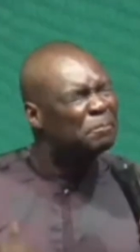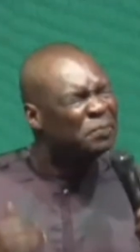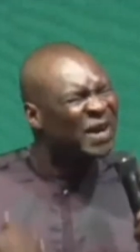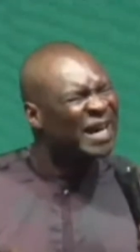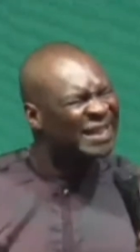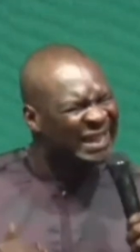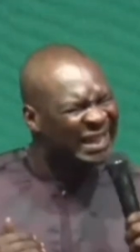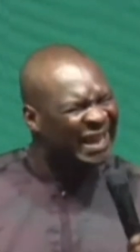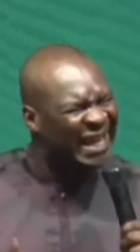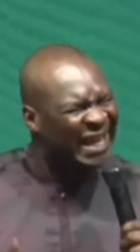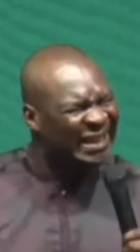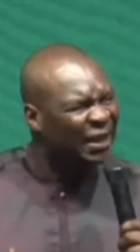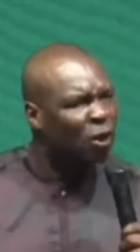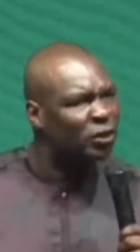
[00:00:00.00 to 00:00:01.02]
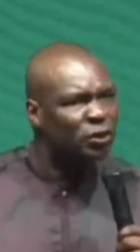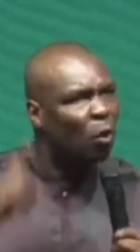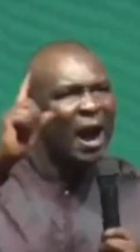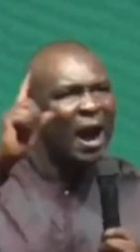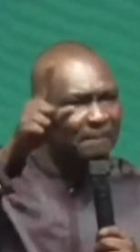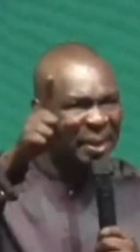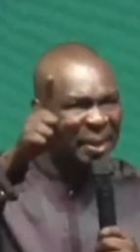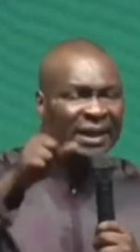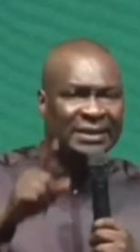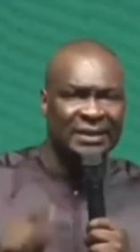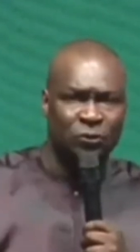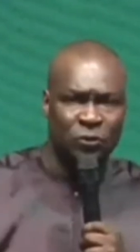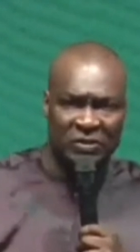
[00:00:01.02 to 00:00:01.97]
predicated on your
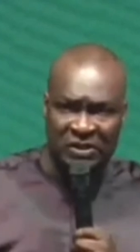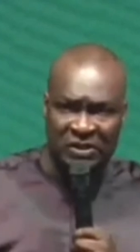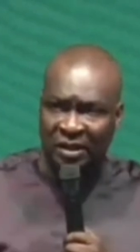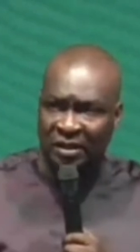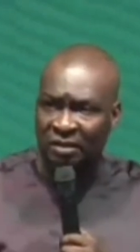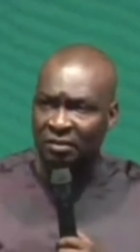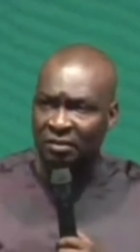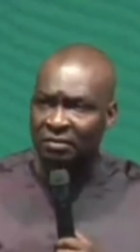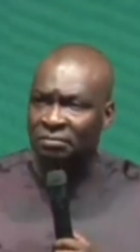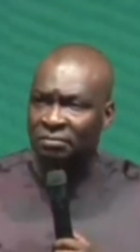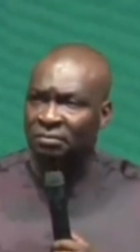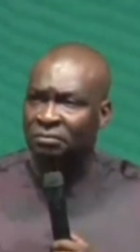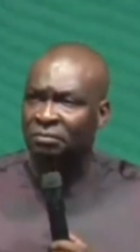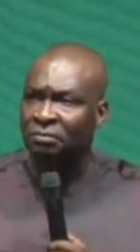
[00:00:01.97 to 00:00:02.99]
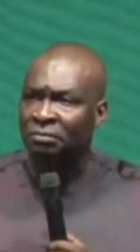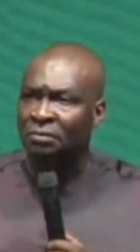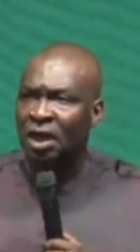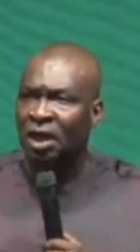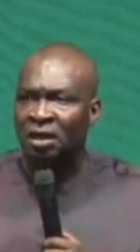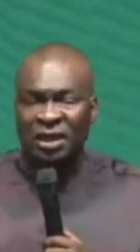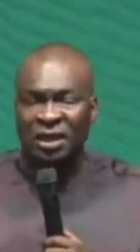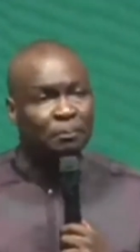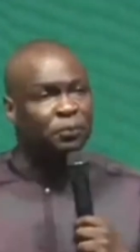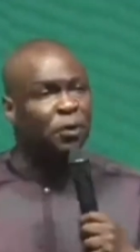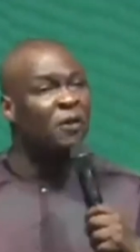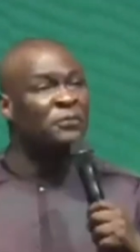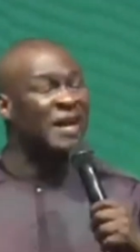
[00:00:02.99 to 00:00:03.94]
ability to see. The
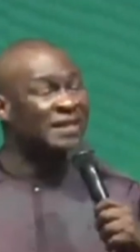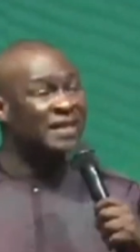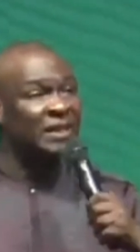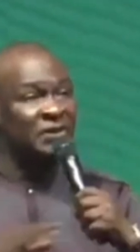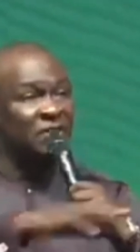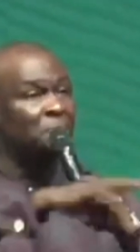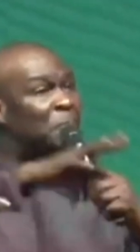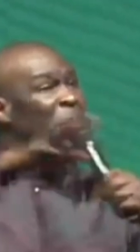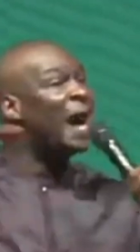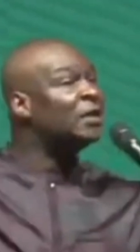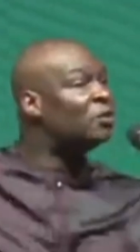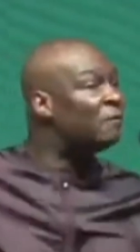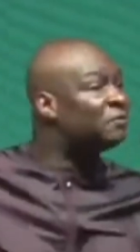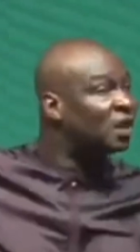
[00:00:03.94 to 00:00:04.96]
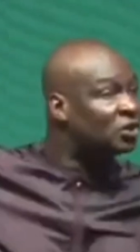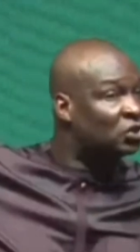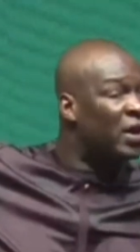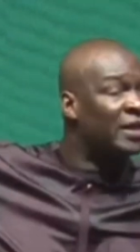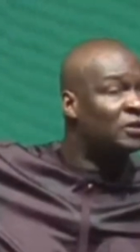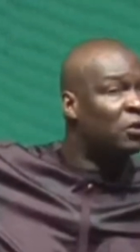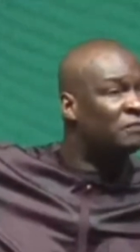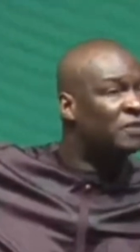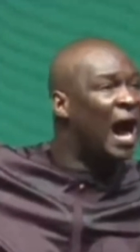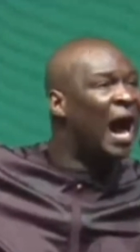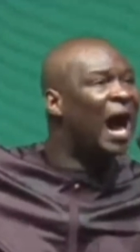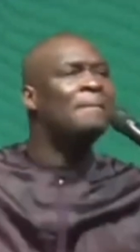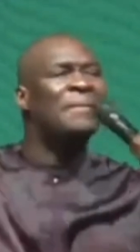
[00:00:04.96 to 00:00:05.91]
prophet, in spite of the threat of the
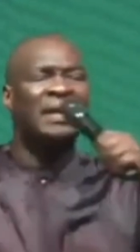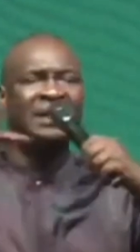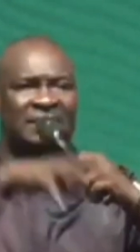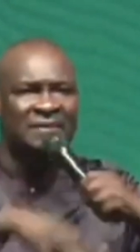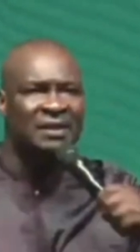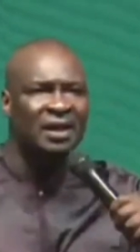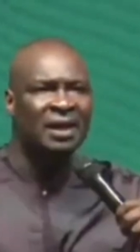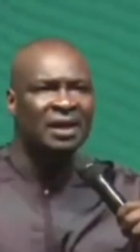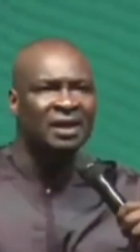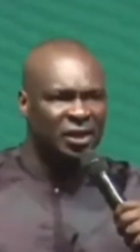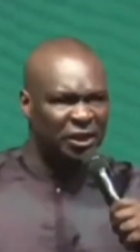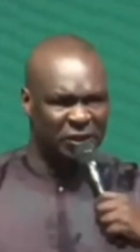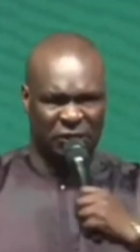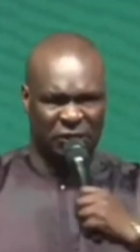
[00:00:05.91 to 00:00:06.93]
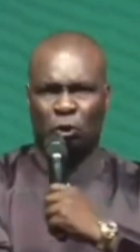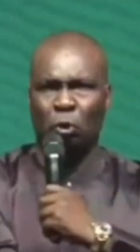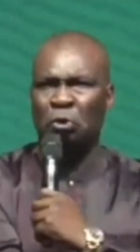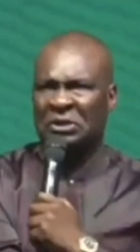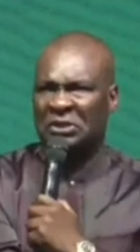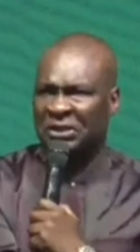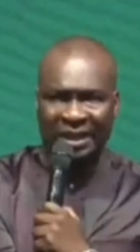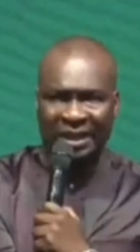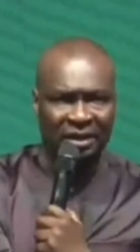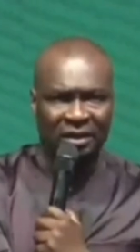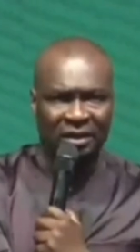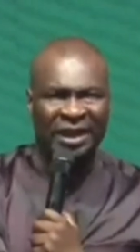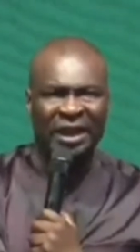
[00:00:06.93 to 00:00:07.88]
armies, he stood
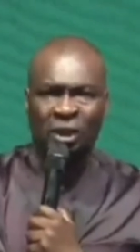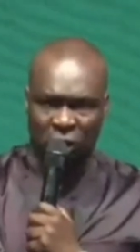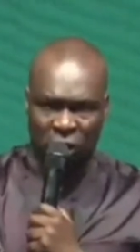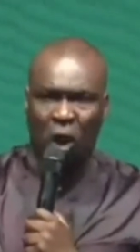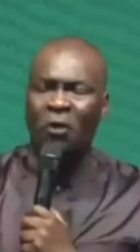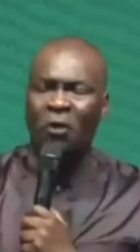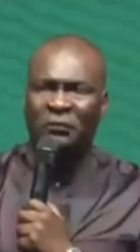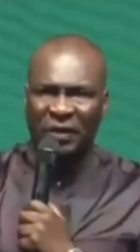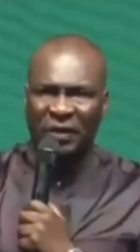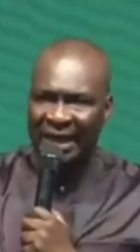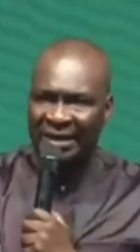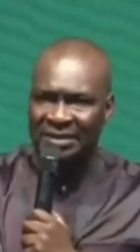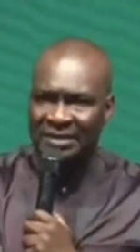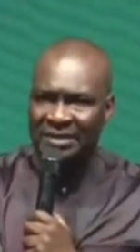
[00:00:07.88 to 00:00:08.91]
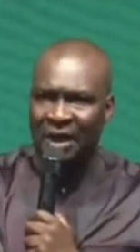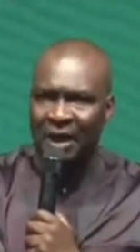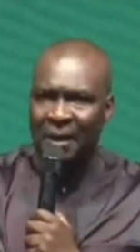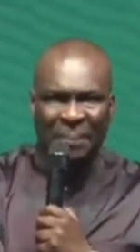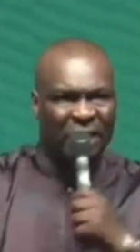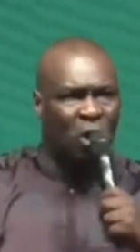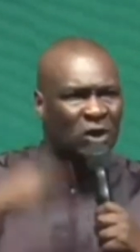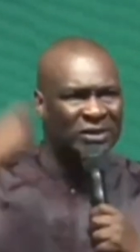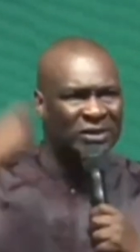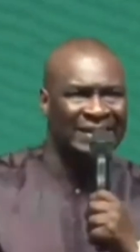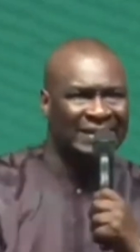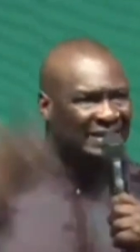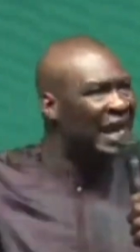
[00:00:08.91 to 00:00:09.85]
still in confidence because
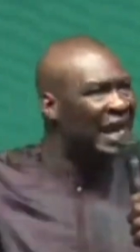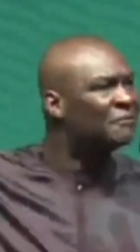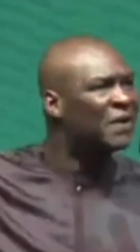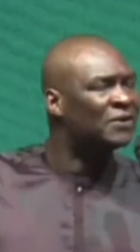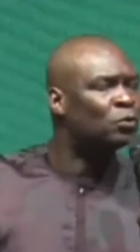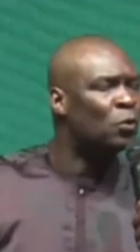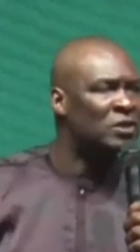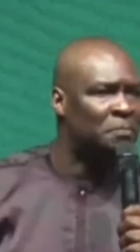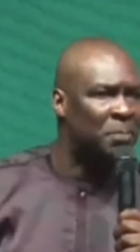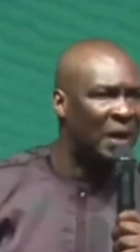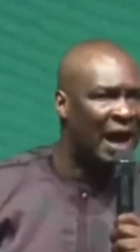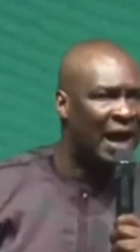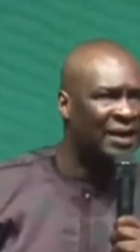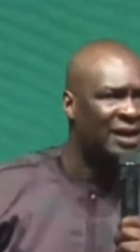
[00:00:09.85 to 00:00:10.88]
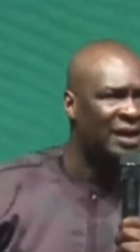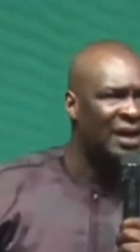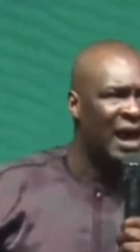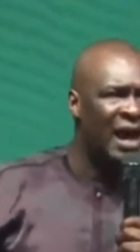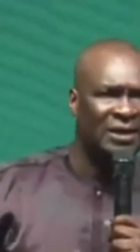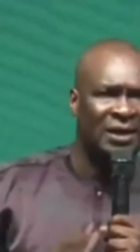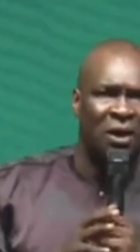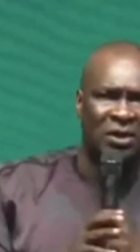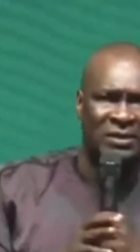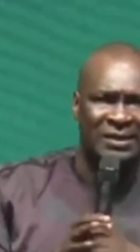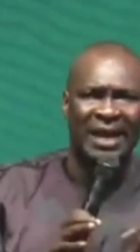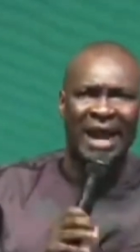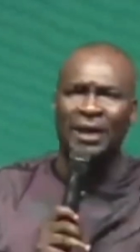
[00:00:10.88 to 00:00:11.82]
his servant was blind. And God
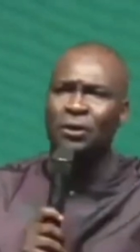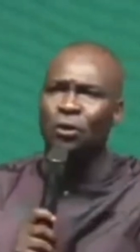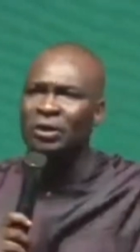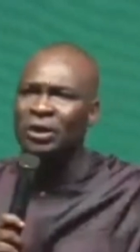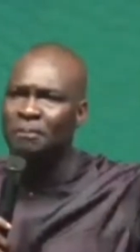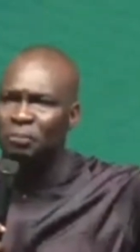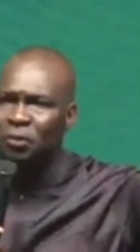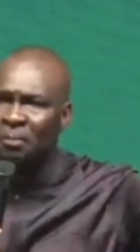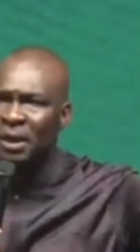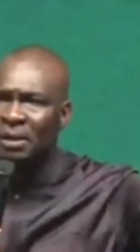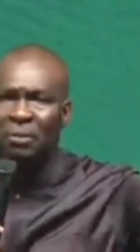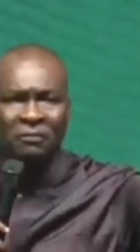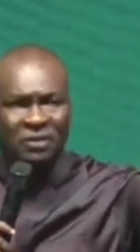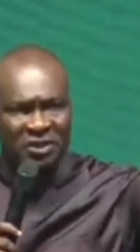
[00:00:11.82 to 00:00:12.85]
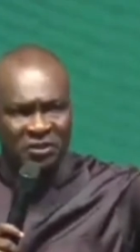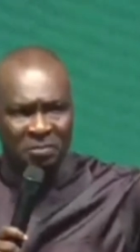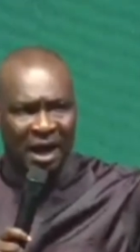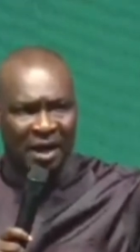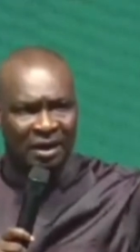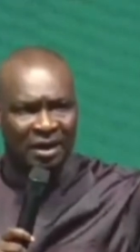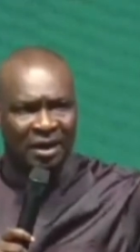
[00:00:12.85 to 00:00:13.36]
said, I know the problem of this man,